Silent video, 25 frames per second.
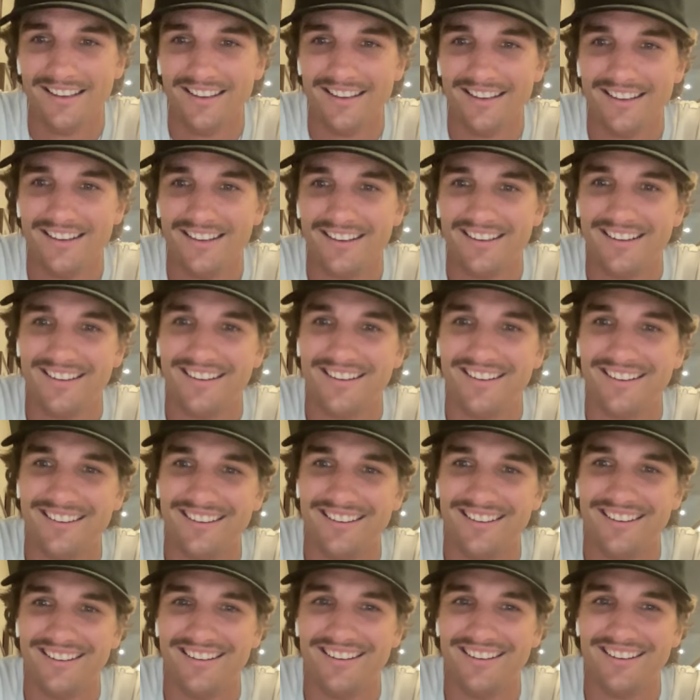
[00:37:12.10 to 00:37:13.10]

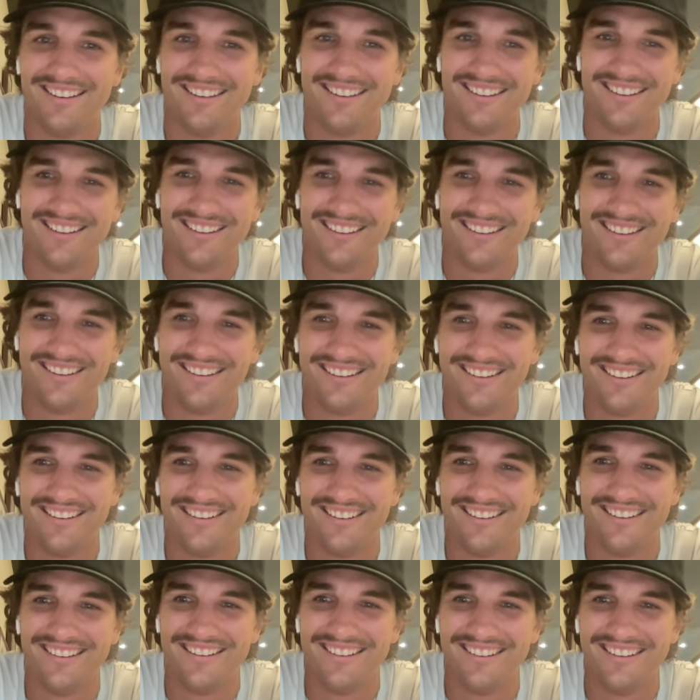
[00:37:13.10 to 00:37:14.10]

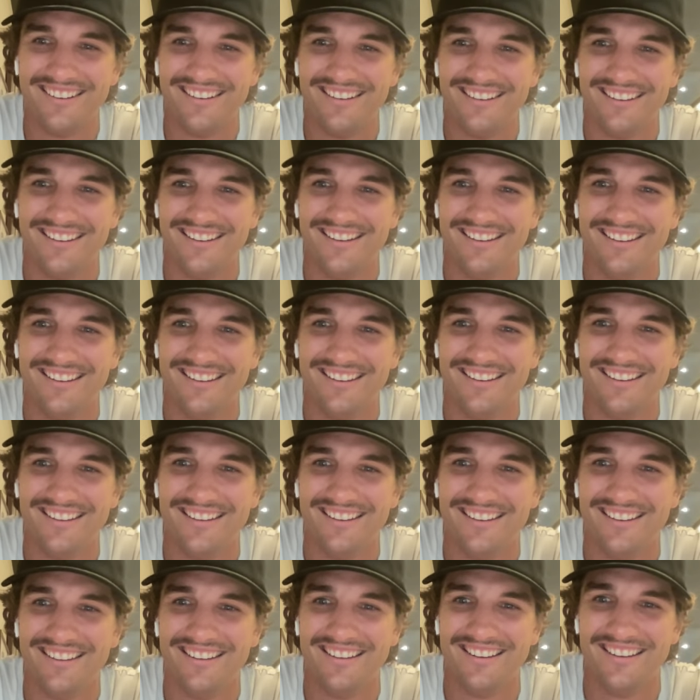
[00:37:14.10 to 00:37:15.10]

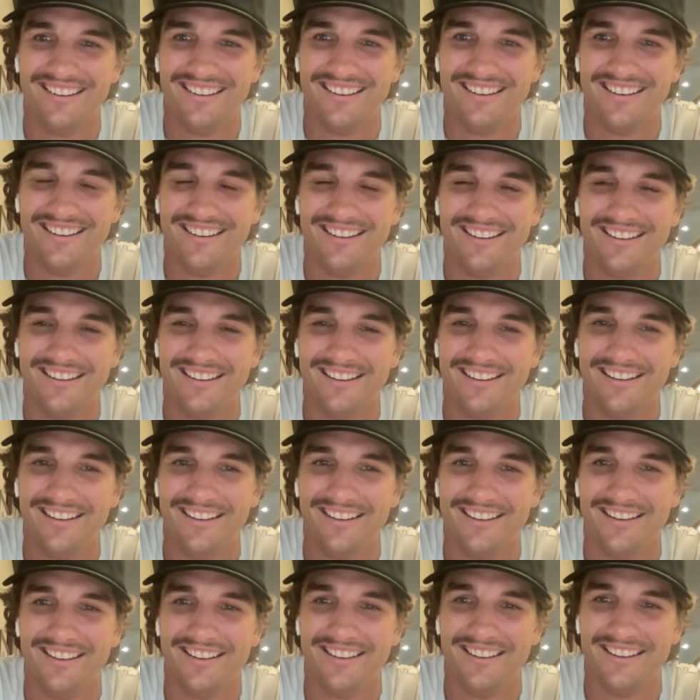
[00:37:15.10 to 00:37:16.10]

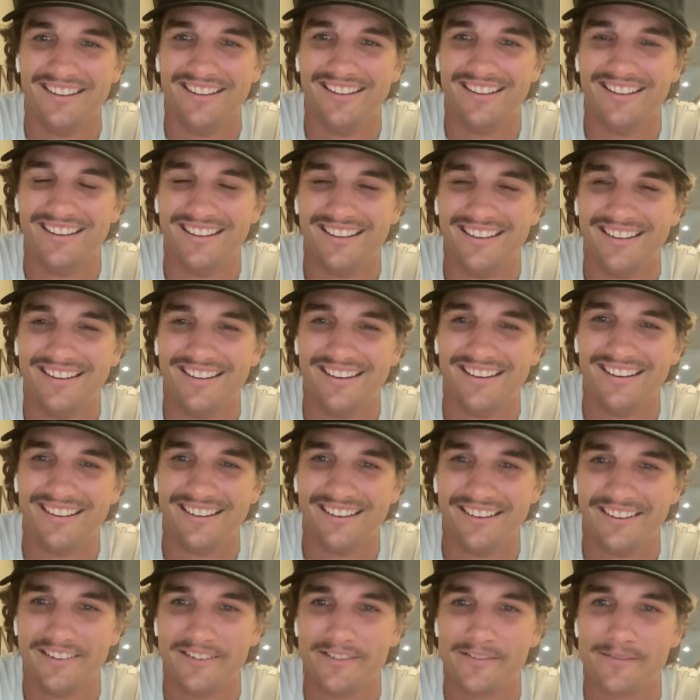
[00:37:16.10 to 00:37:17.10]

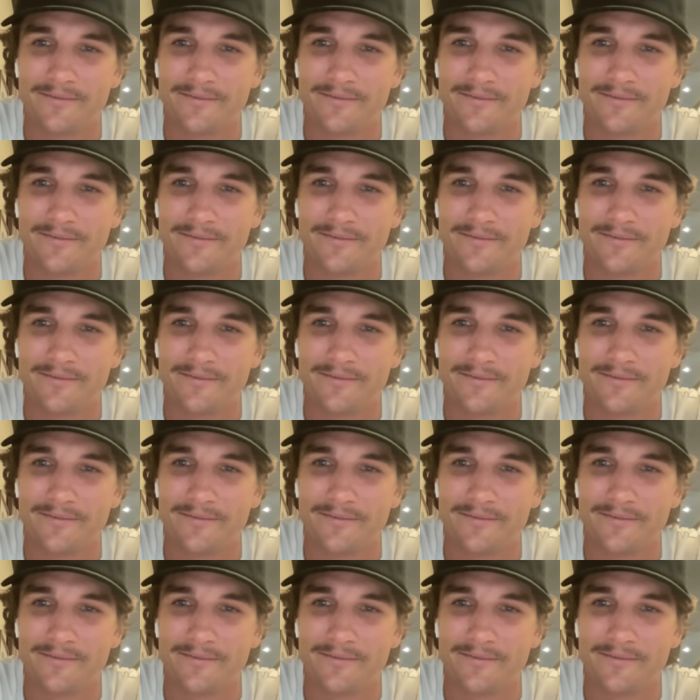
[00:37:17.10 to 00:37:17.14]
(silent)